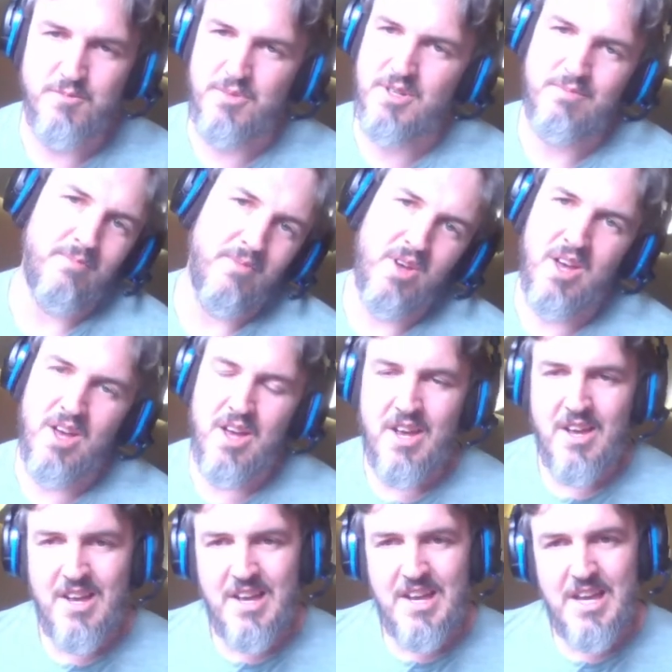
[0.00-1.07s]
But
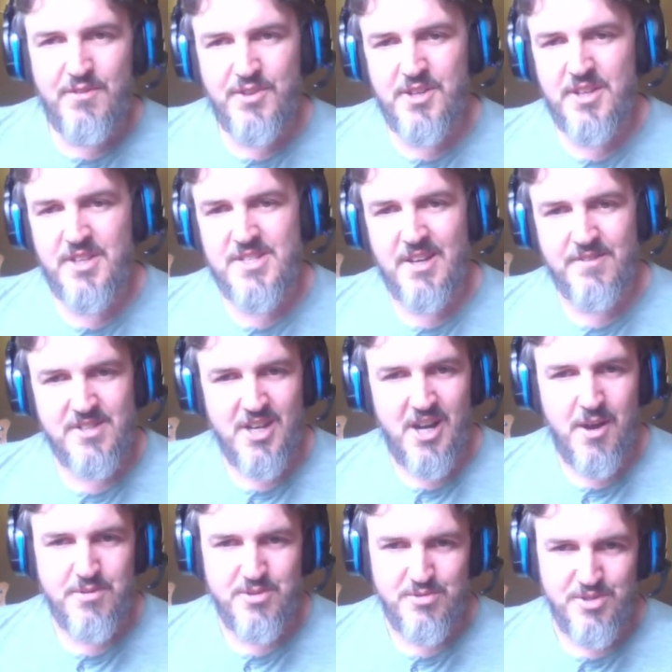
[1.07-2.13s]
if you do this enough
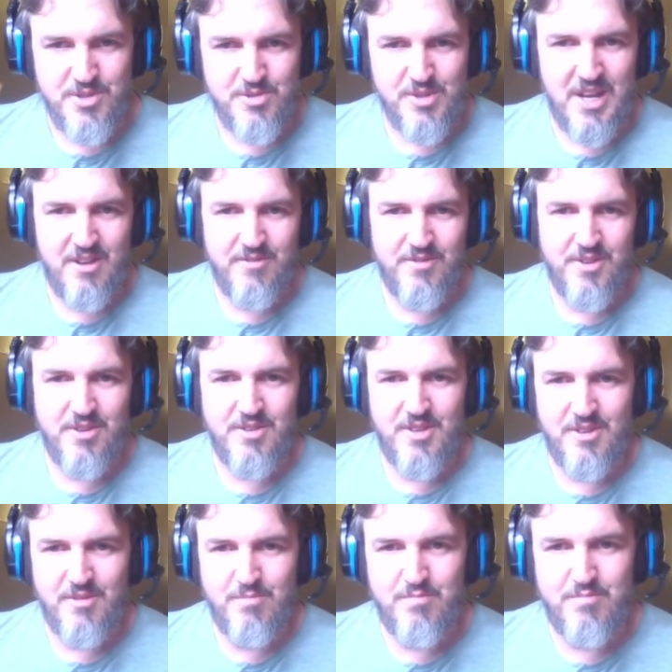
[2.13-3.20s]
times, you'll get a few
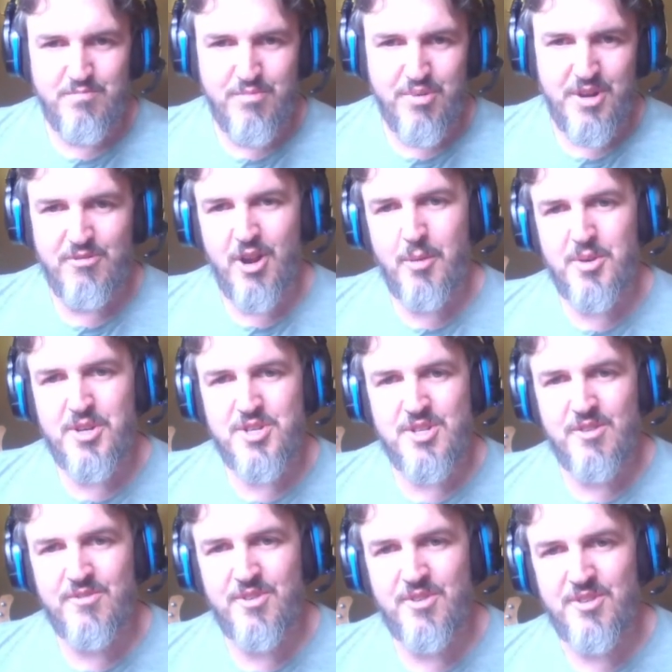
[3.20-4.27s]
that are pretty rubbish
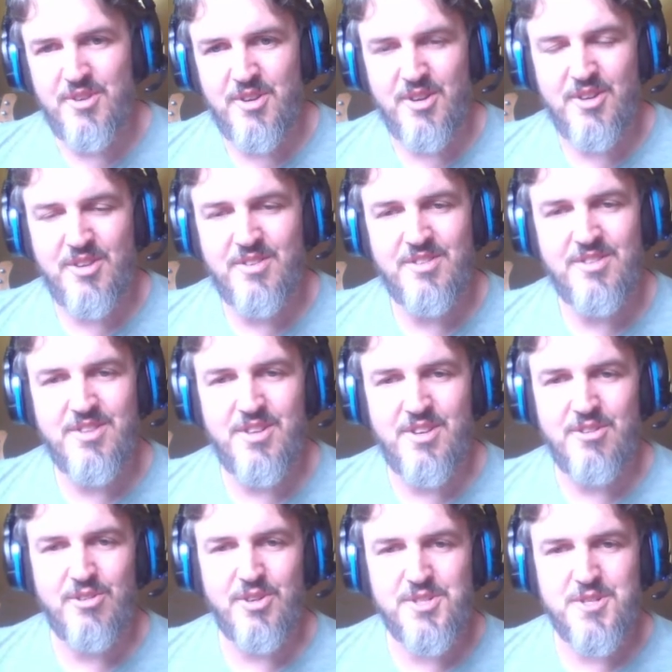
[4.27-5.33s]
and a few that
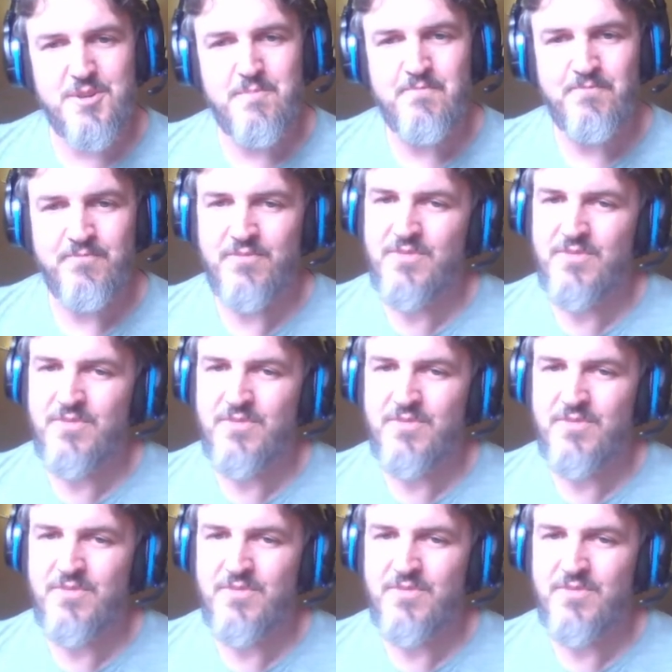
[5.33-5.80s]
are awesome.